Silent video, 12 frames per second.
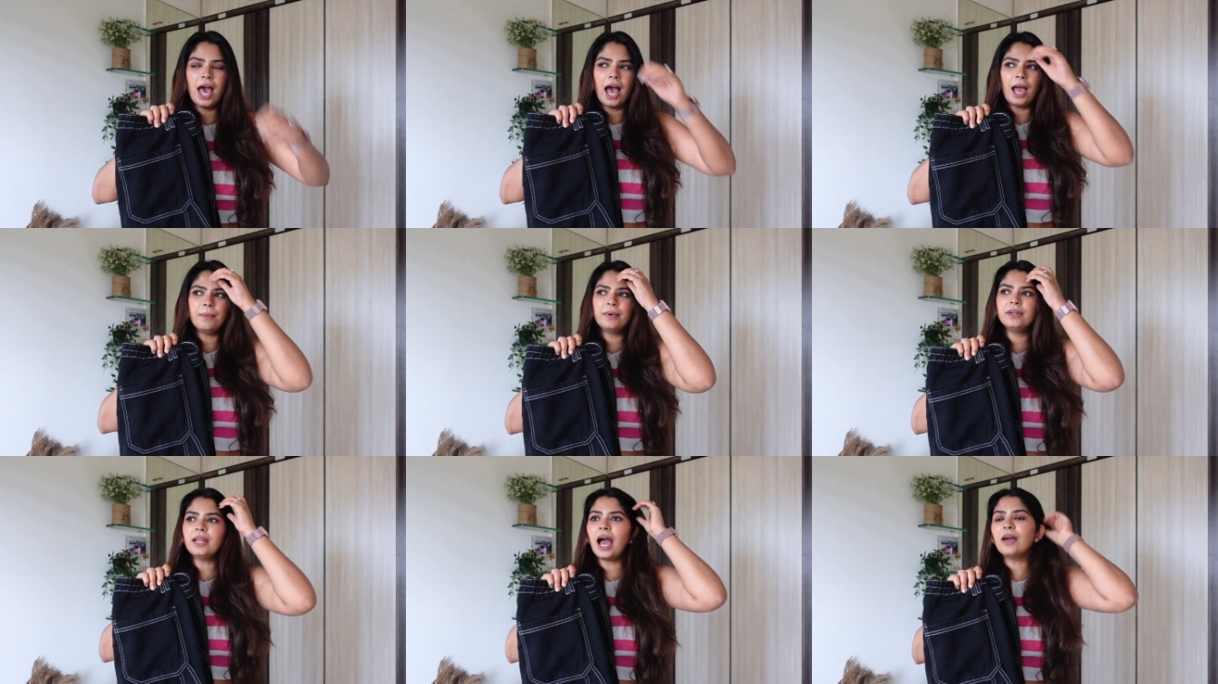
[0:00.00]

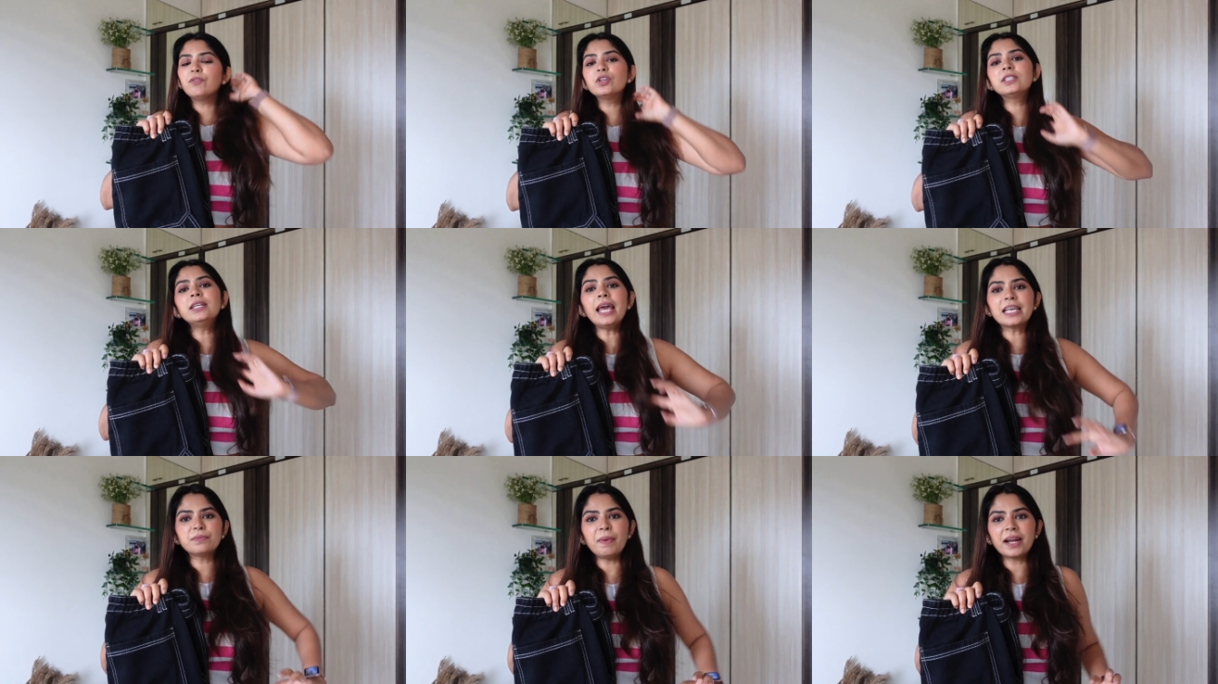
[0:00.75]
I wasn't
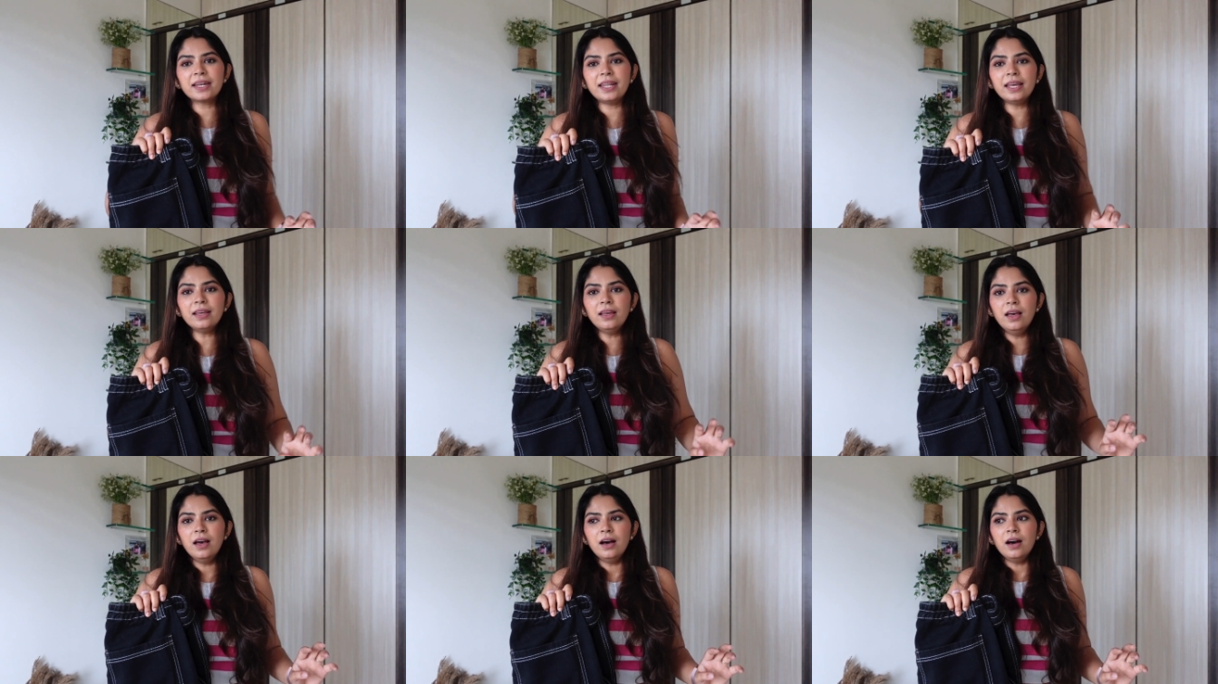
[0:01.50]
expecting
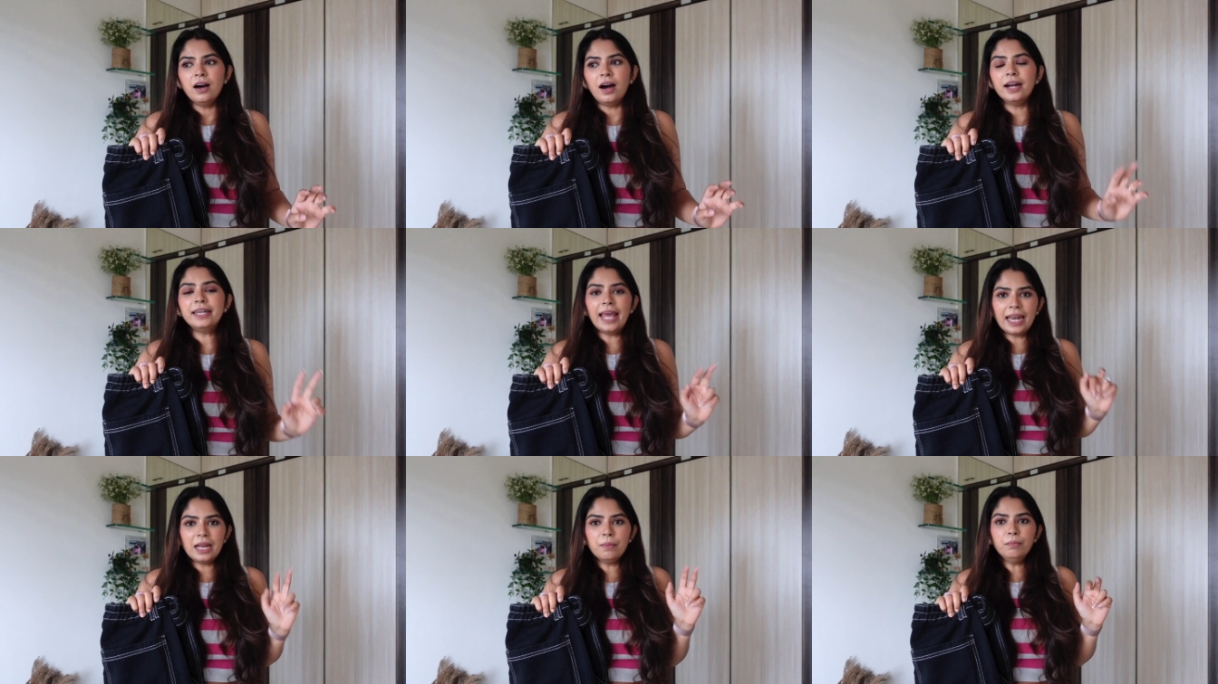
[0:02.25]
a
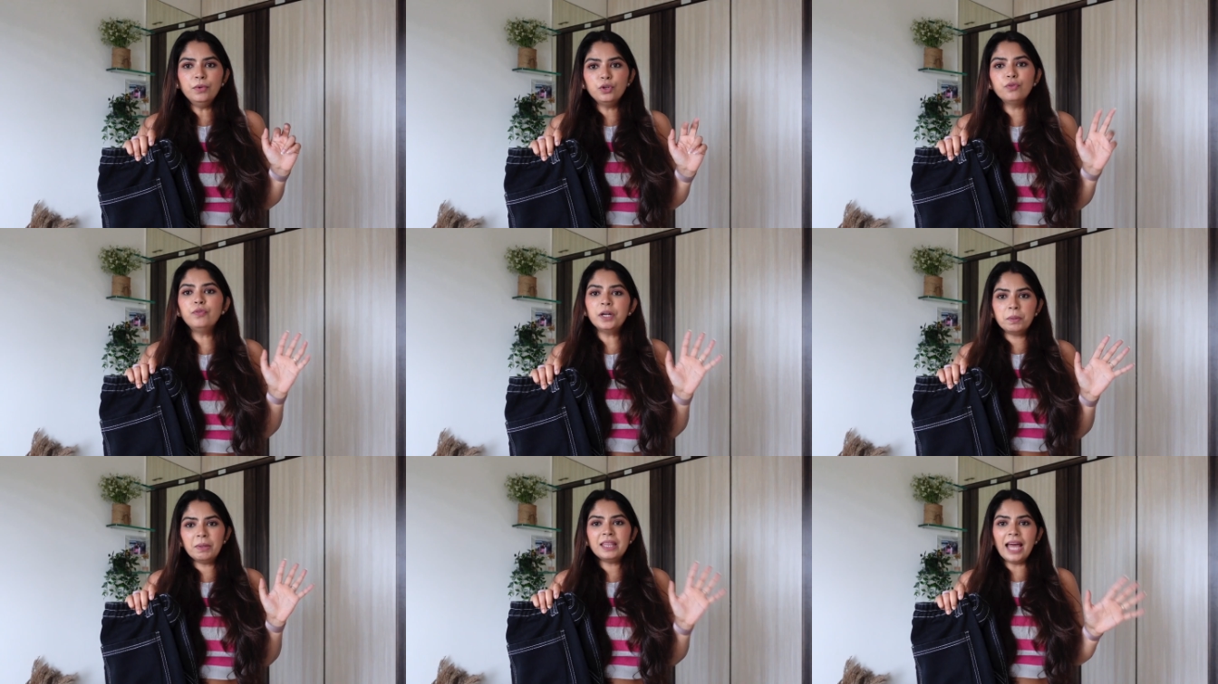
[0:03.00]
denim to
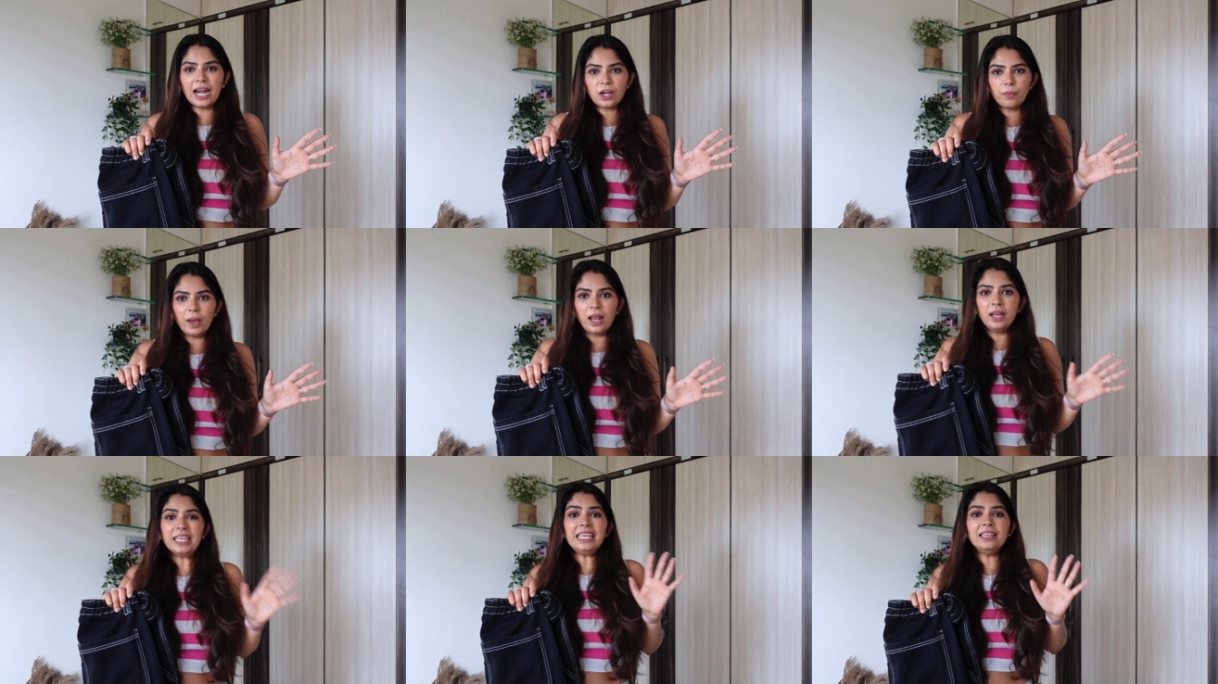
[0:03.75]
fit me that
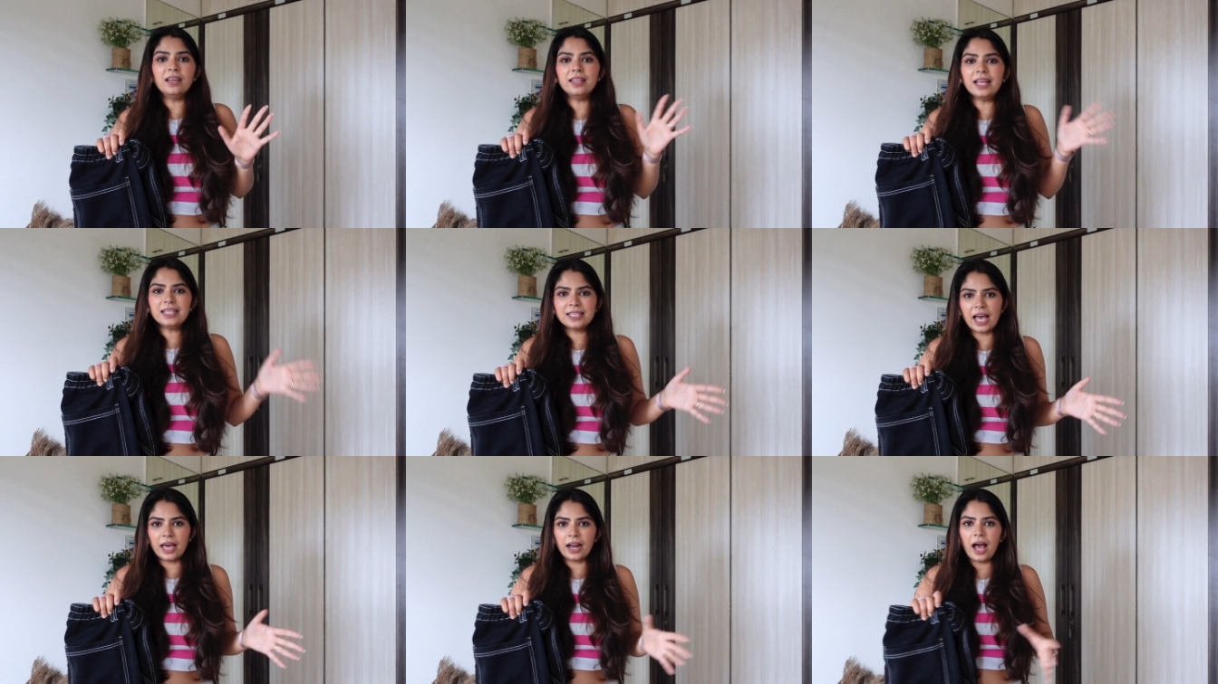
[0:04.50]
well either than
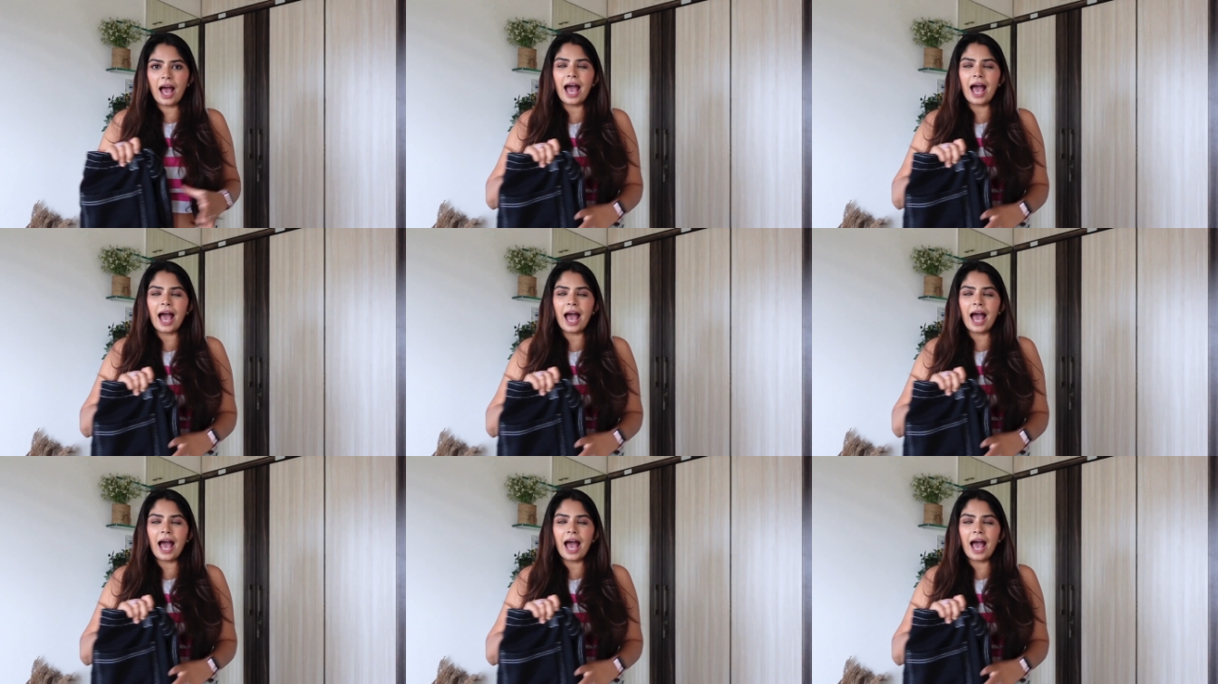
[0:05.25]
Zara.